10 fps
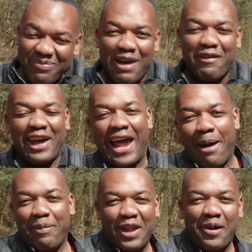Never gonna
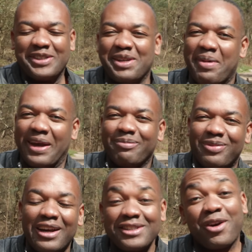happen though, is it, mate?
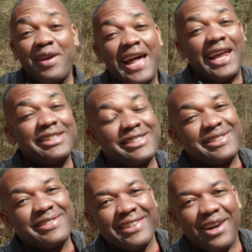Sorry, Alex.
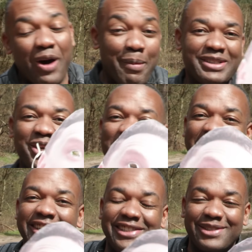Why am I doing
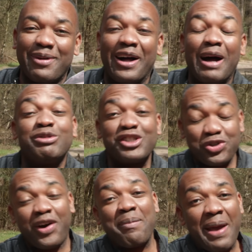this? Well, I'm just
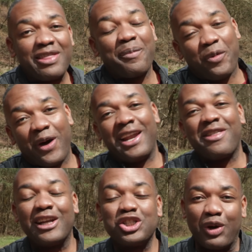trying to make the point
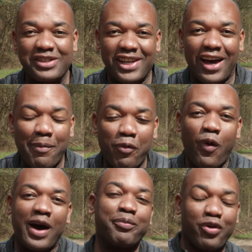that dressing up
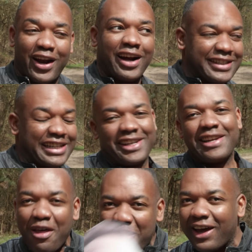one product as
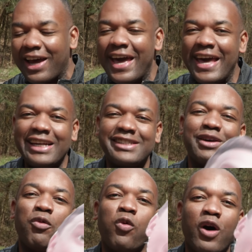another is
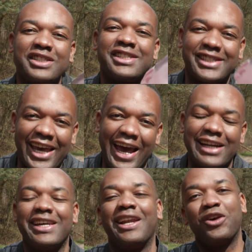what Seat
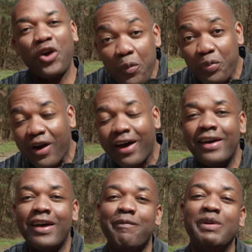and Cupra
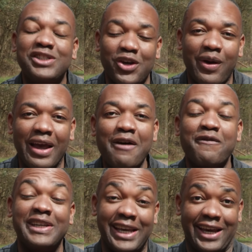have been doing
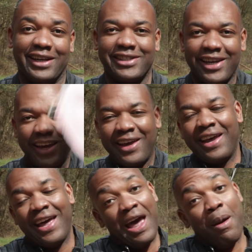for years.
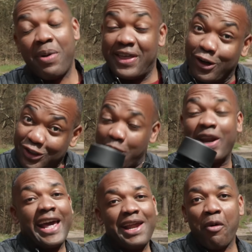But they're not doing
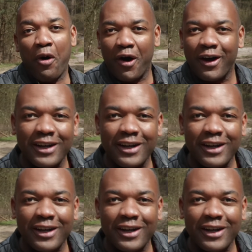it anymore.